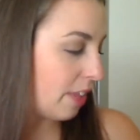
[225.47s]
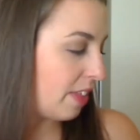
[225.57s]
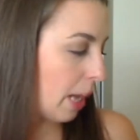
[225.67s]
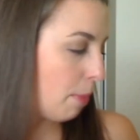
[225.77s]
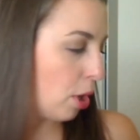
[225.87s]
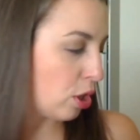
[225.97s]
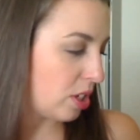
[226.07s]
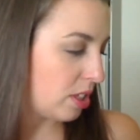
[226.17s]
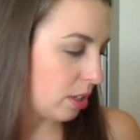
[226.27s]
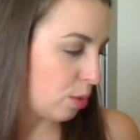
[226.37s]
I think I
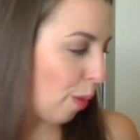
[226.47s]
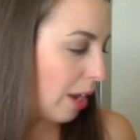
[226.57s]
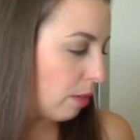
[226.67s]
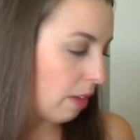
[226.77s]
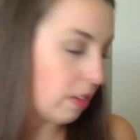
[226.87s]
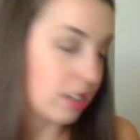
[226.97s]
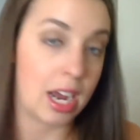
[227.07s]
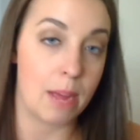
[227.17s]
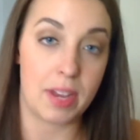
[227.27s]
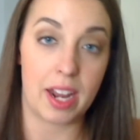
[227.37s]
purchased this right around the
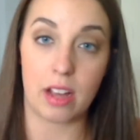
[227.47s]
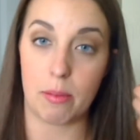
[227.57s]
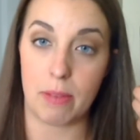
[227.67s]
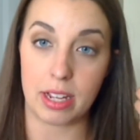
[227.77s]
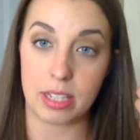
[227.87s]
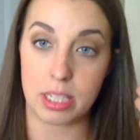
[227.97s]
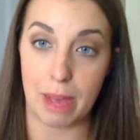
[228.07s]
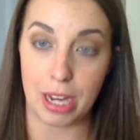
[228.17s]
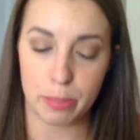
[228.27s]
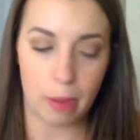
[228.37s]
time that I got my
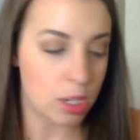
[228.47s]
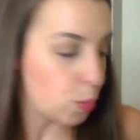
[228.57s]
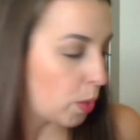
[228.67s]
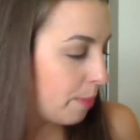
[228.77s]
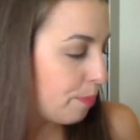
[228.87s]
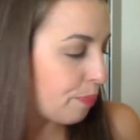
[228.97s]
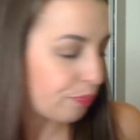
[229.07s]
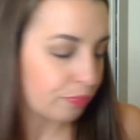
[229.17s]
Smashbox one,